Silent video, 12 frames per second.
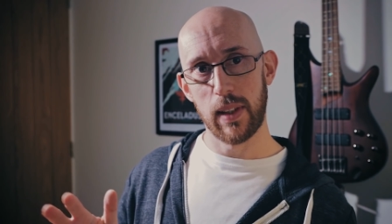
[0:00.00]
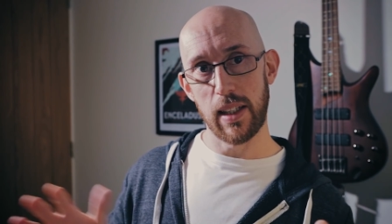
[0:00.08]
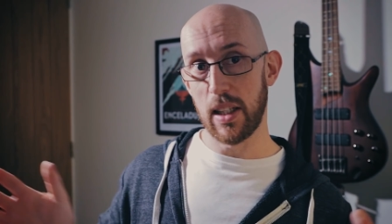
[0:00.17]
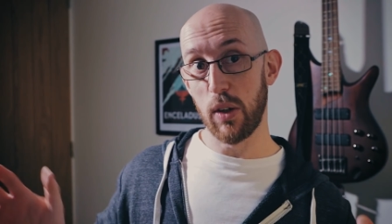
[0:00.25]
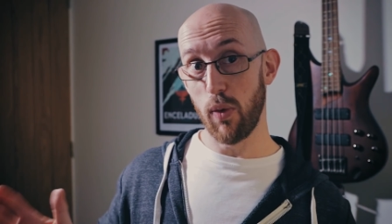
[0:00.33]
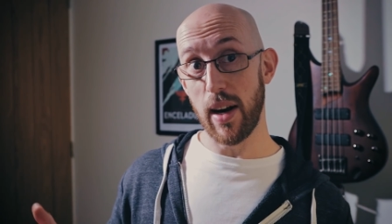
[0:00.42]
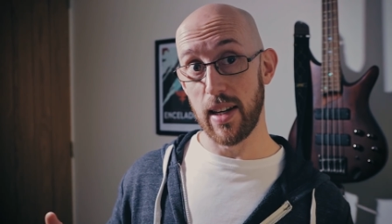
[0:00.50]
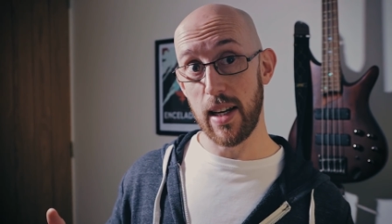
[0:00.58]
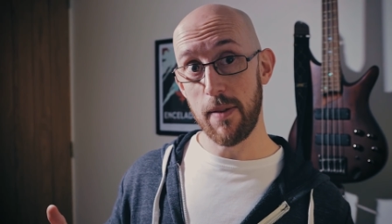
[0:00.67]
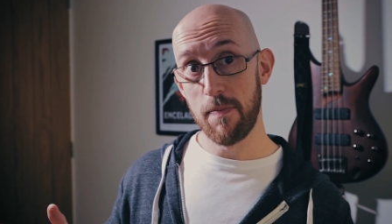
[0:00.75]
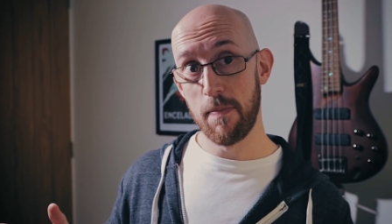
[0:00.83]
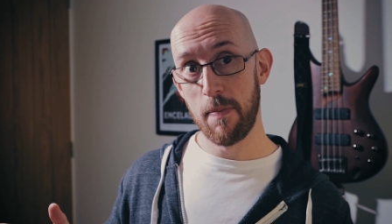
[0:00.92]
getting
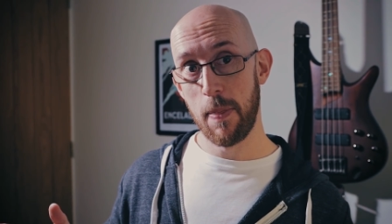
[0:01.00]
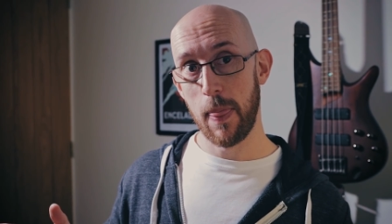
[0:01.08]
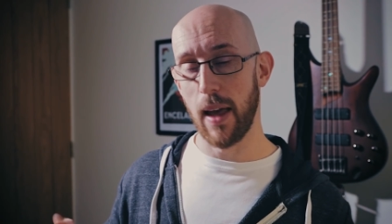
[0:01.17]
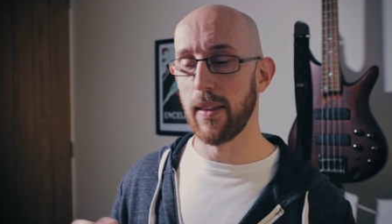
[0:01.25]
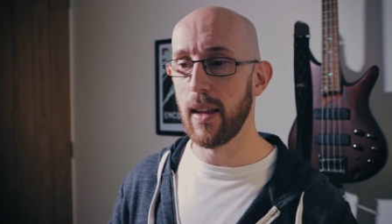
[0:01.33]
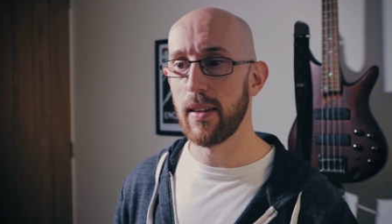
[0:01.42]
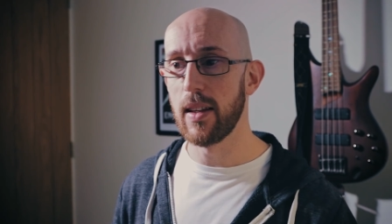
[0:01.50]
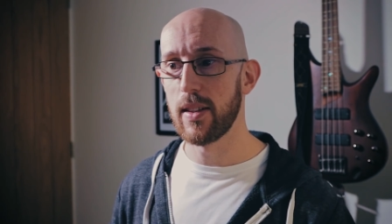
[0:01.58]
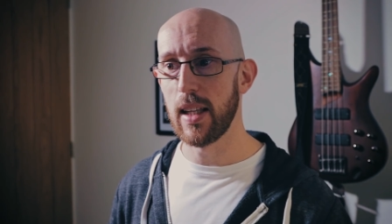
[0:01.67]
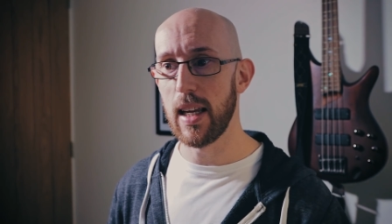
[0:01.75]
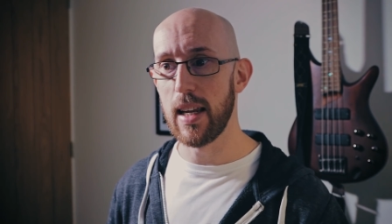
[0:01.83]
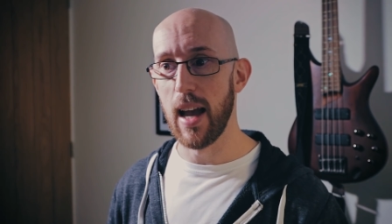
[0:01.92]
ready, and then
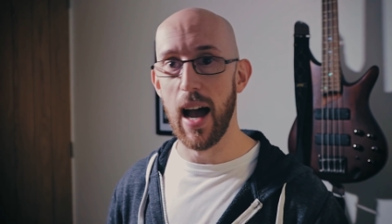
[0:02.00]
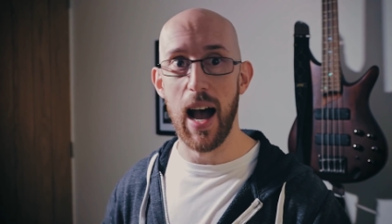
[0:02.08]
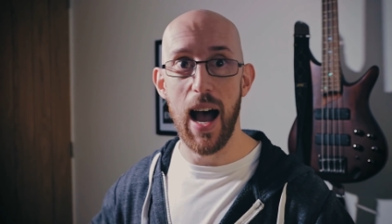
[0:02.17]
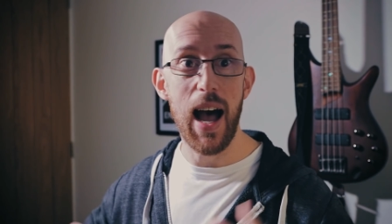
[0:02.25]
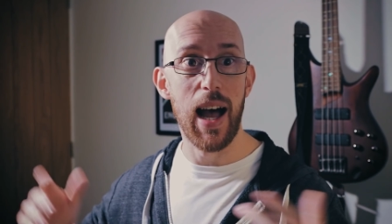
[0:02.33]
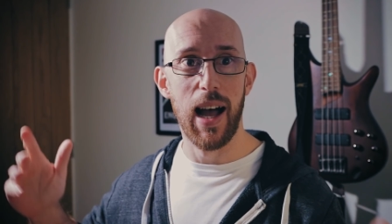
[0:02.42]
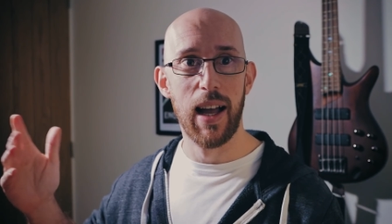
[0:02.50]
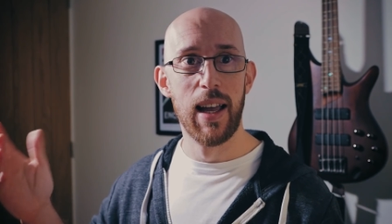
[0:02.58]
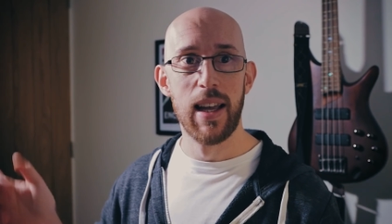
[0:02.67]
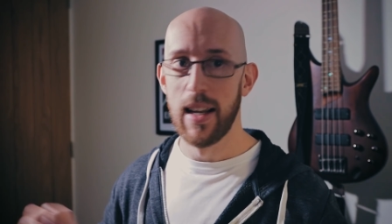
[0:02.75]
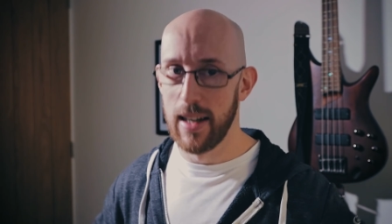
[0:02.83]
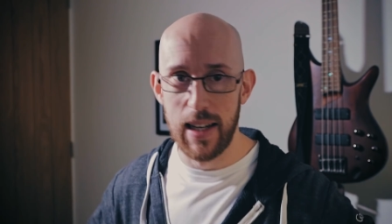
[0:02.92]
there's the, aha,
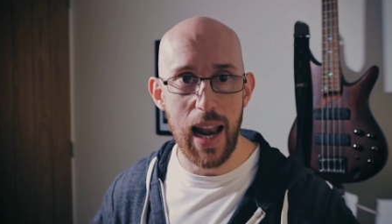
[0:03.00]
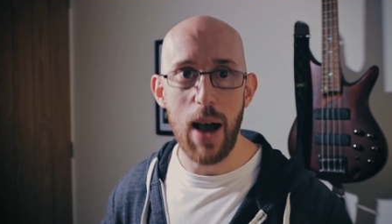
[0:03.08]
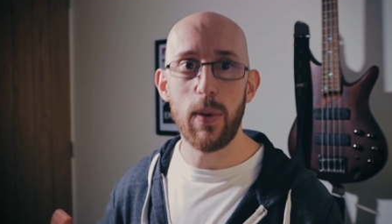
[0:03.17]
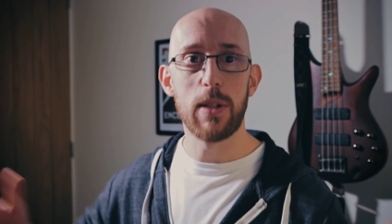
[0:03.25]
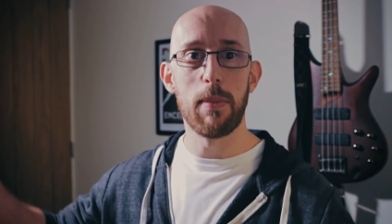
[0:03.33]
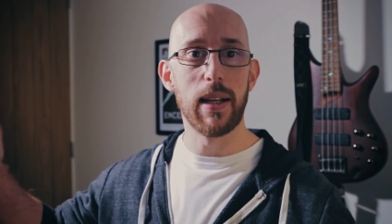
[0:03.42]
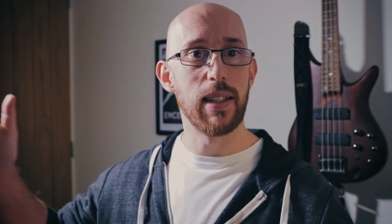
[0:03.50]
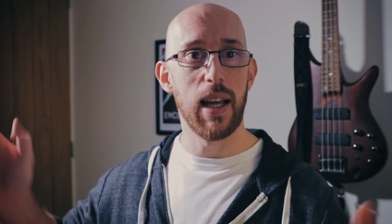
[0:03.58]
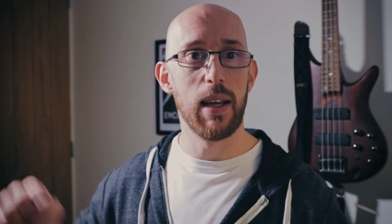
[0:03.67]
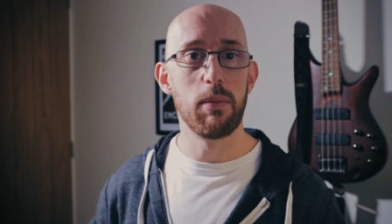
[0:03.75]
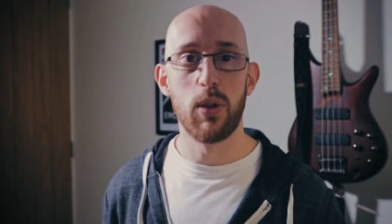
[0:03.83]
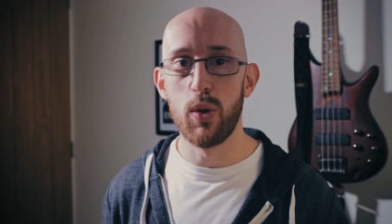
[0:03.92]
now is my
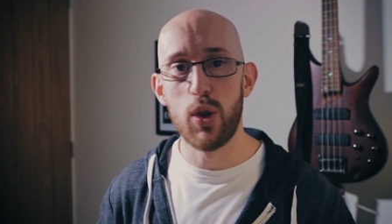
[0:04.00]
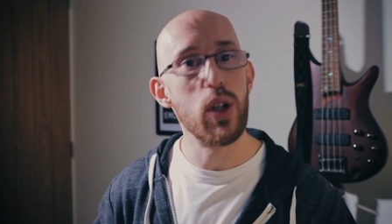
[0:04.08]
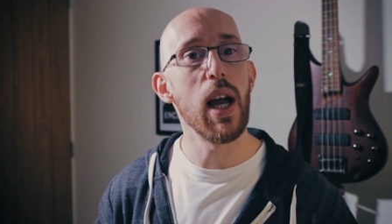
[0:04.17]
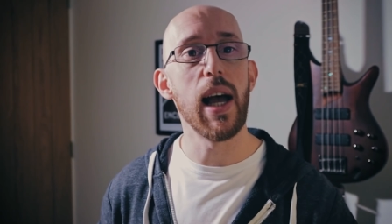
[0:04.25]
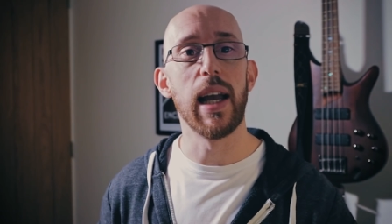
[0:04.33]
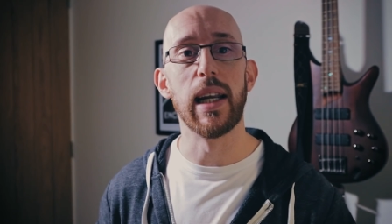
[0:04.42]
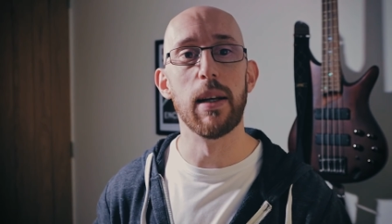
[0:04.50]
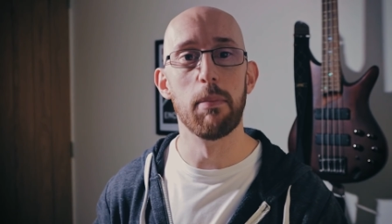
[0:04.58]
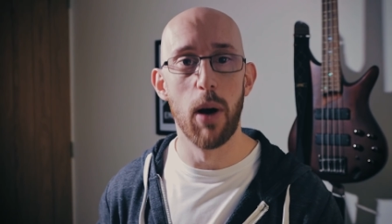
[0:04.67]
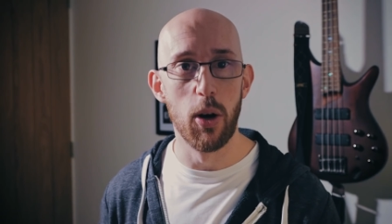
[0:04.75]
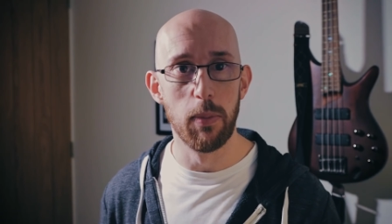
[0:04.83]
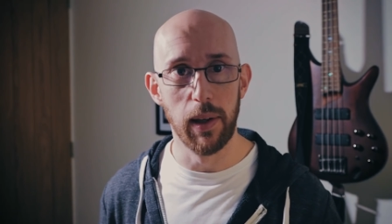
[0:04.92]
time to shine
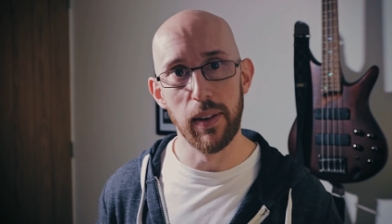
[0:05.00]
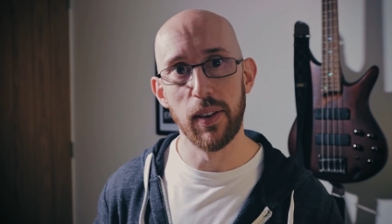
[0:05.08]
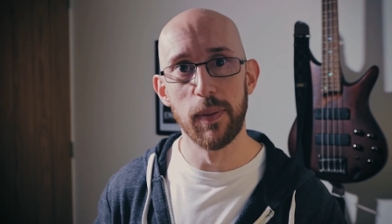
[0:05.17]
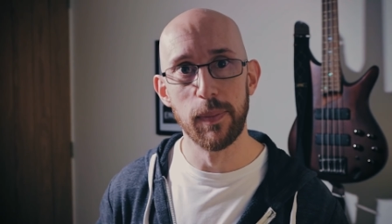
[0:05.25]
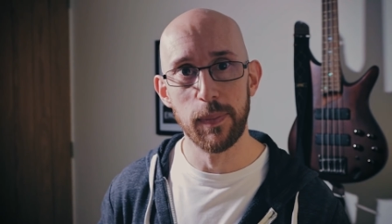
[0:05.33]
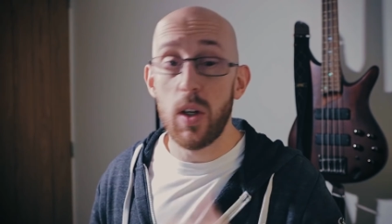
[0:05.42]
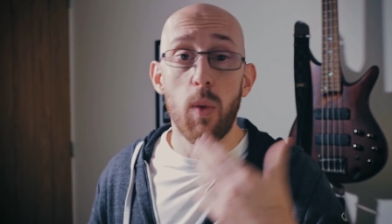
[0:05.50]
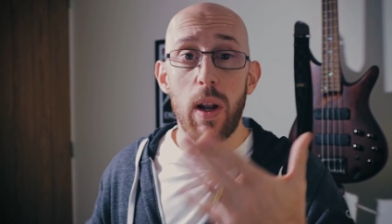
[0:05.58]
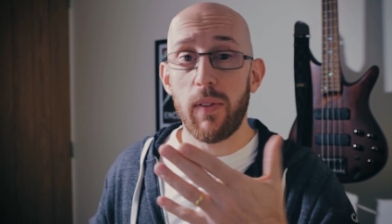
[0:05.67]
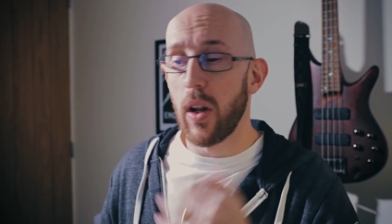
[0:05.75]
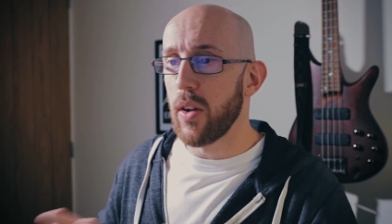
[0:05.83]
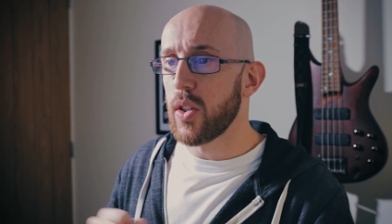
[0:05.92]
moment. So what
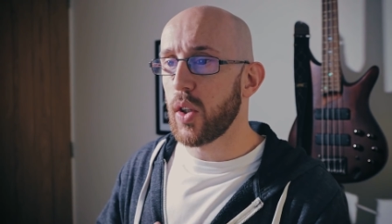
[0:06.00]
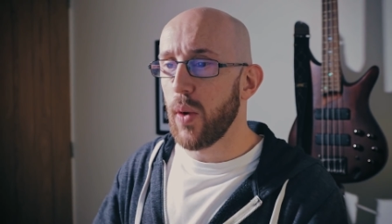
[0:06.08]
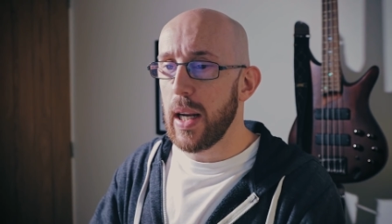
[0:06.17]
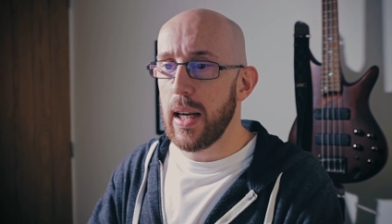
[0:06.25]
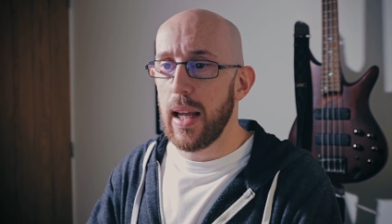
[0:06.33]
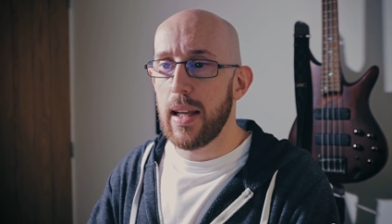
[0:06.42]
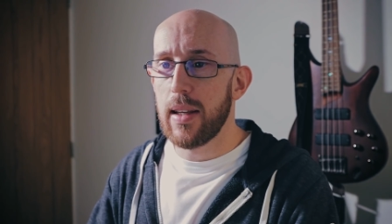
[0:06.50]
I've got on screen